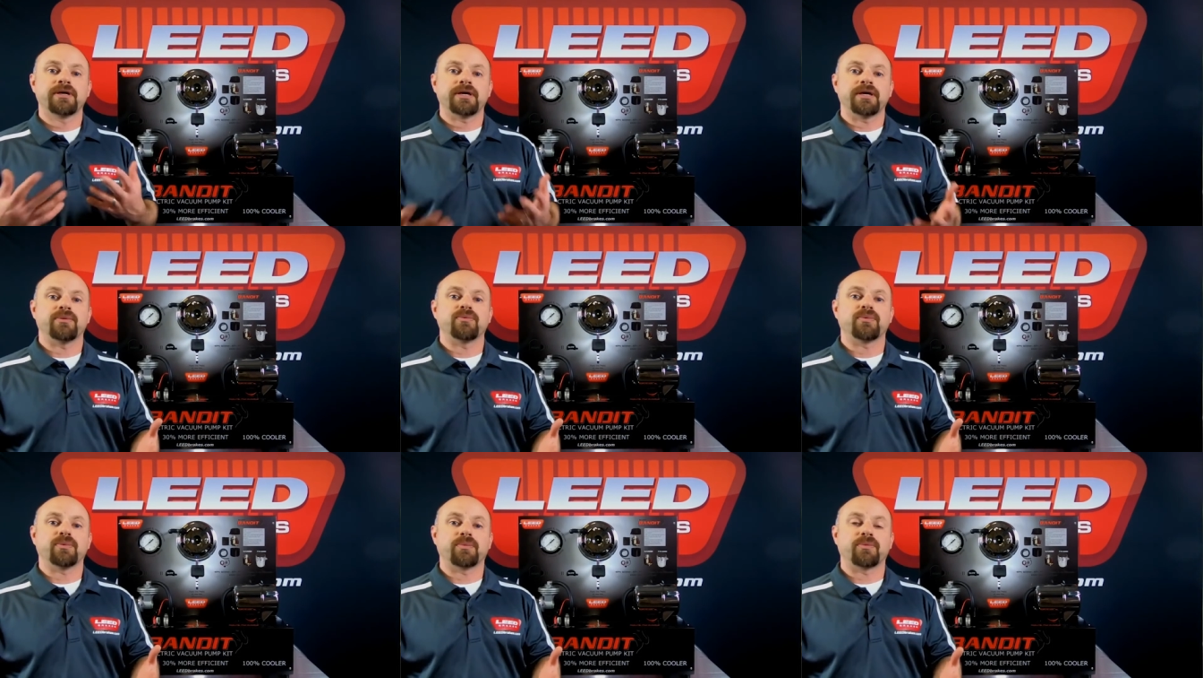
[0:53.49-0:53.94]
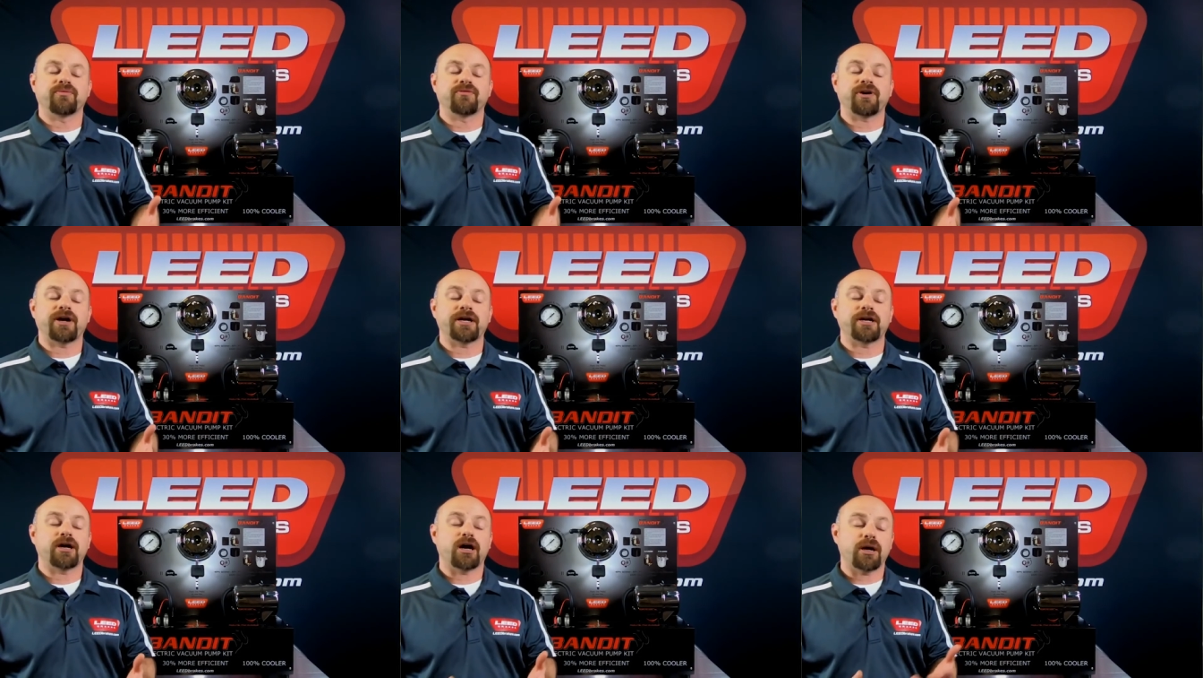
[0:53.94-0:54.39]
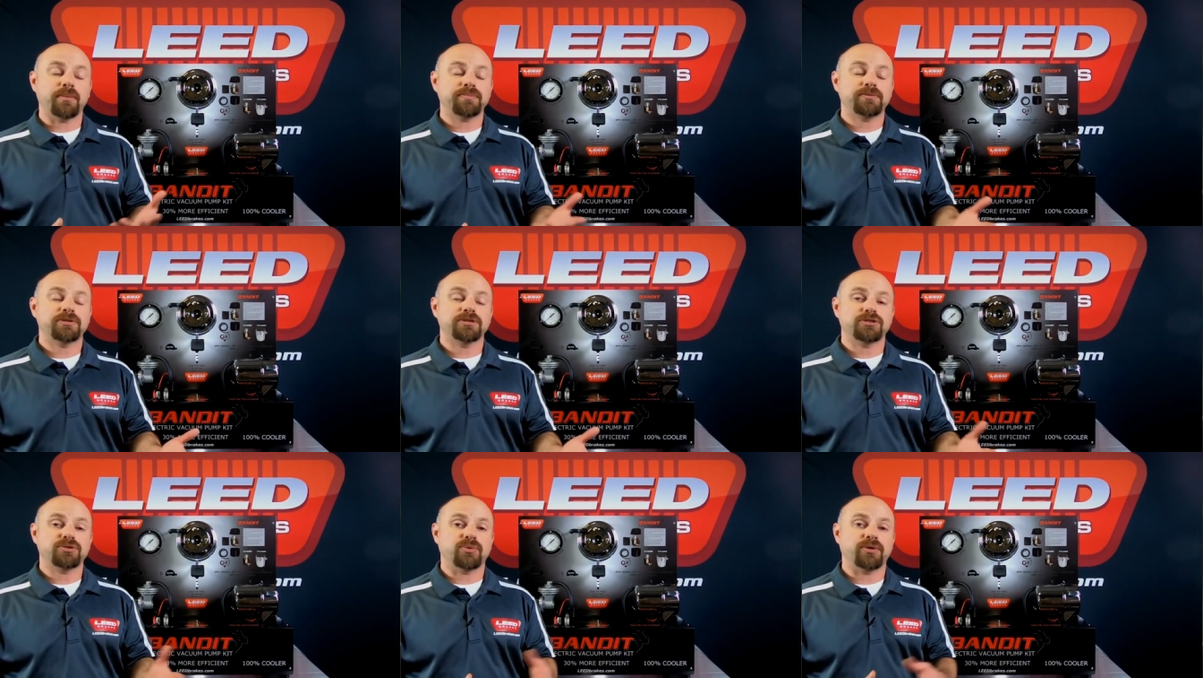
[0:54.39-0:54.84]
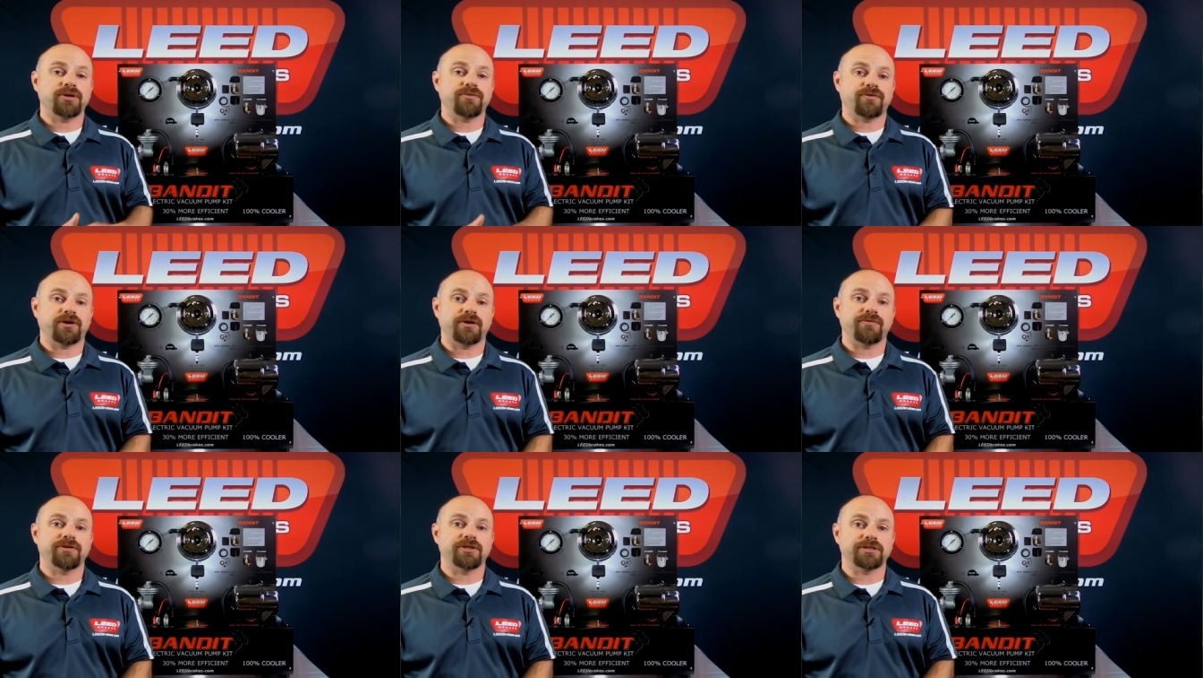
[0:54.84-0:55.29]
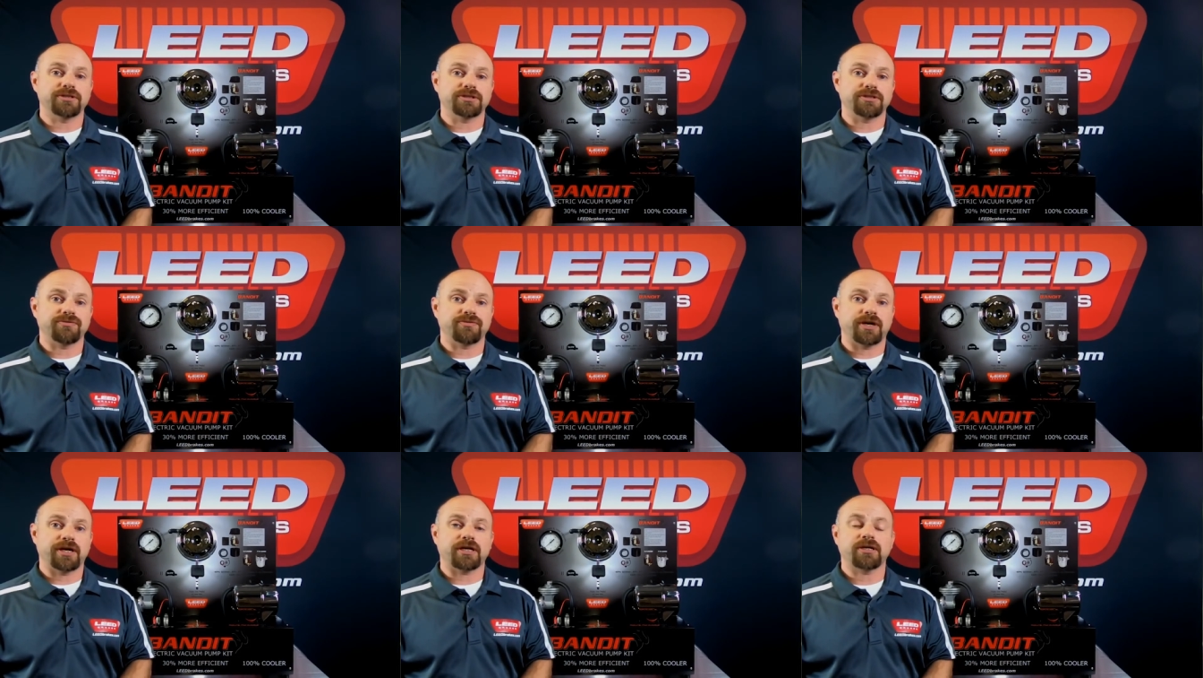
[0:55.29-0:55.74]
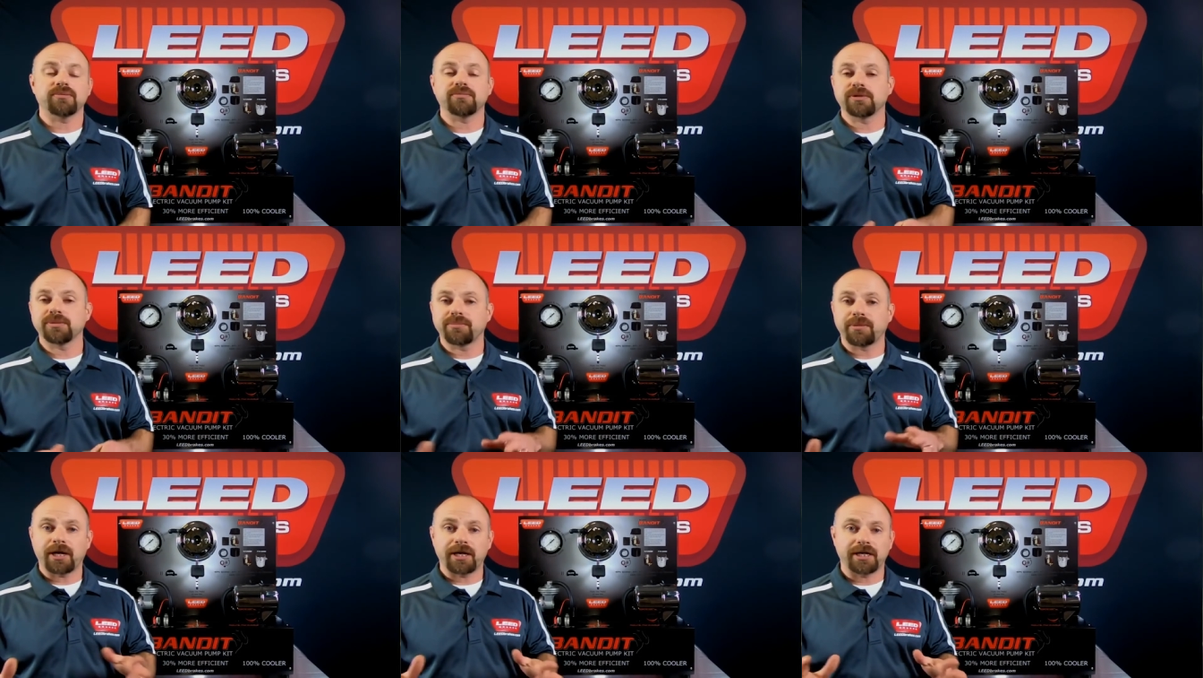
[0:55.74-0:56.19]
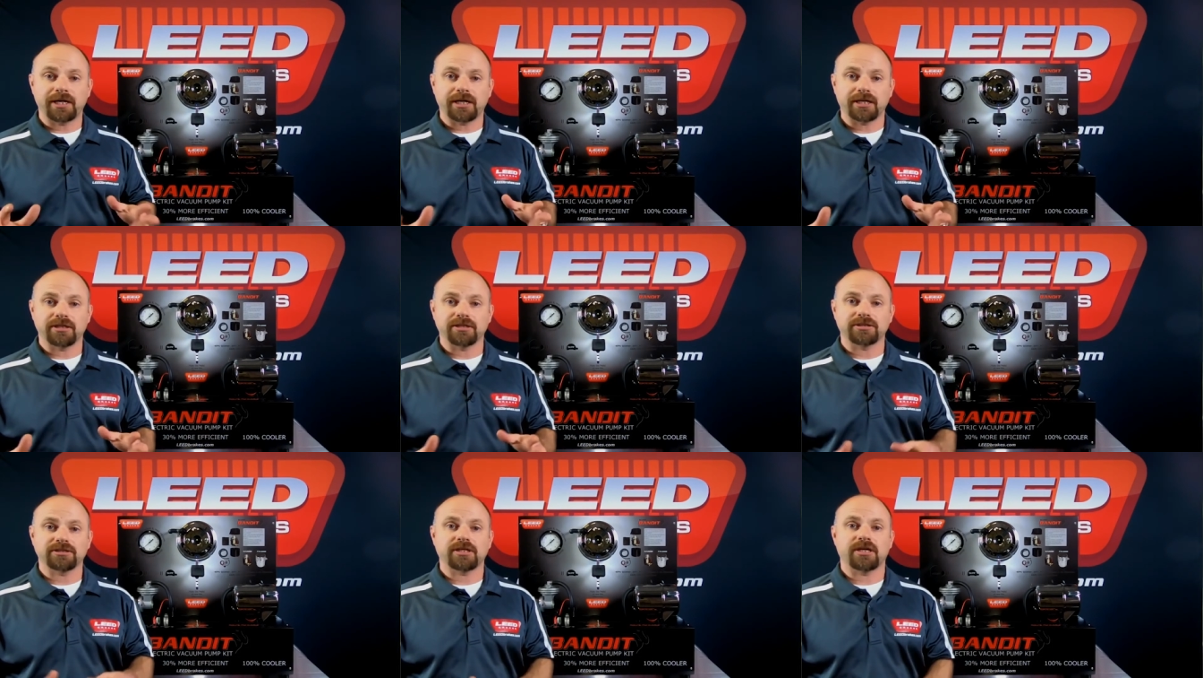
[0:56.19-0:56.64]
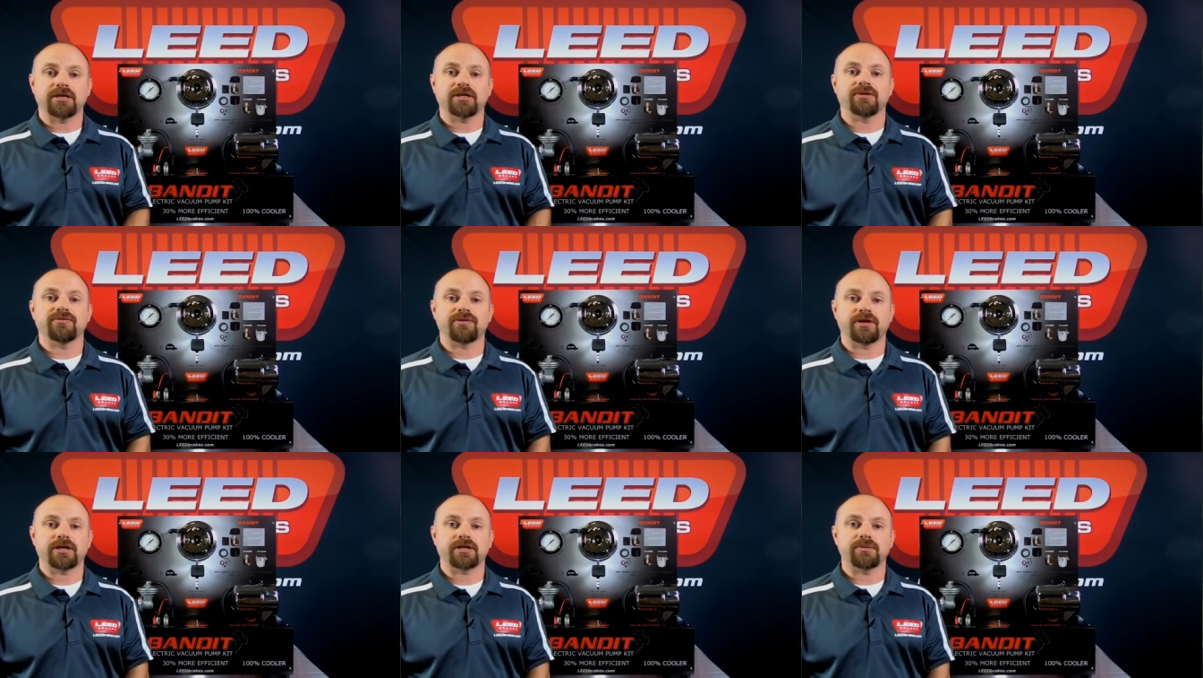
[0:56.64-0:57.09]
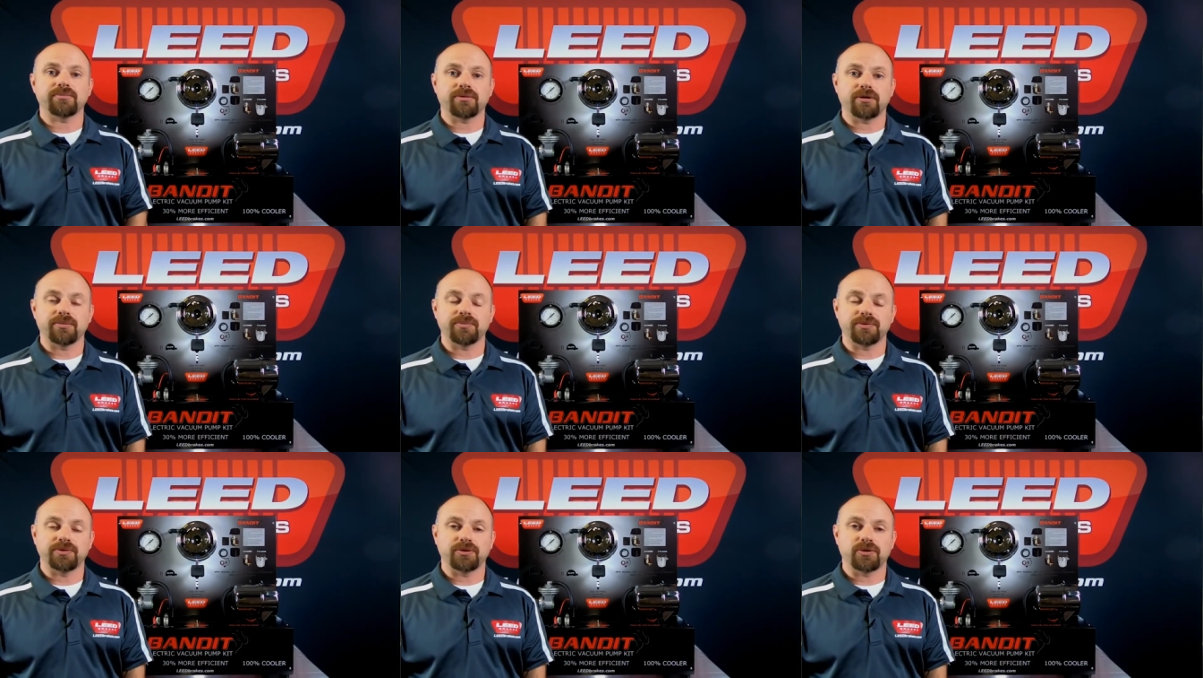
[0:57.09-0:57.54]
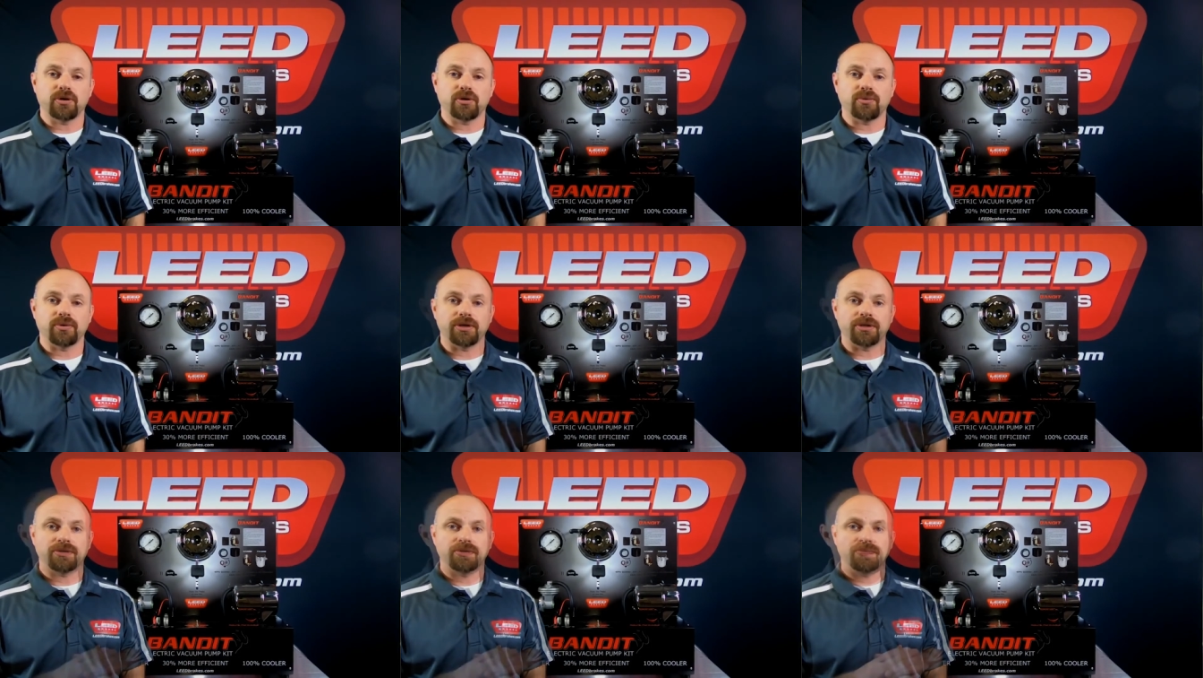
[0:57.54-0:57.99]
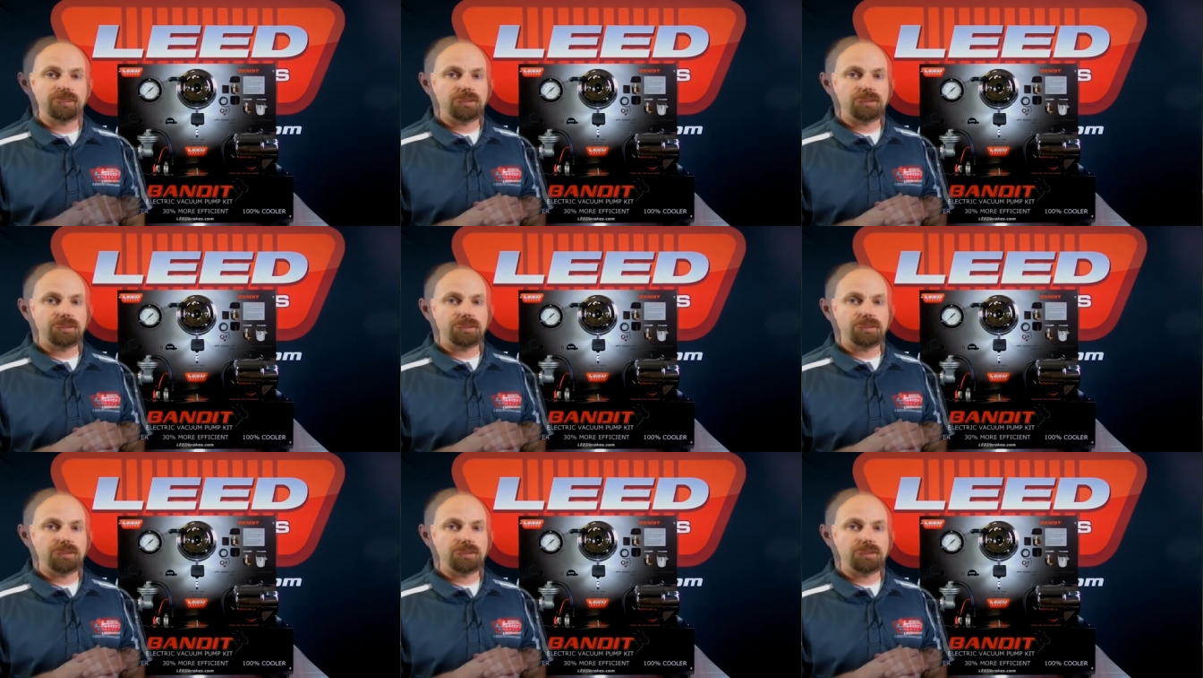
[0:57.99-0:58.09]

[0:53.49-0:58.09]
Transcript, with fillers: and will provide up to 25 inches of vacuum depending on the style of vacuum pump you go with.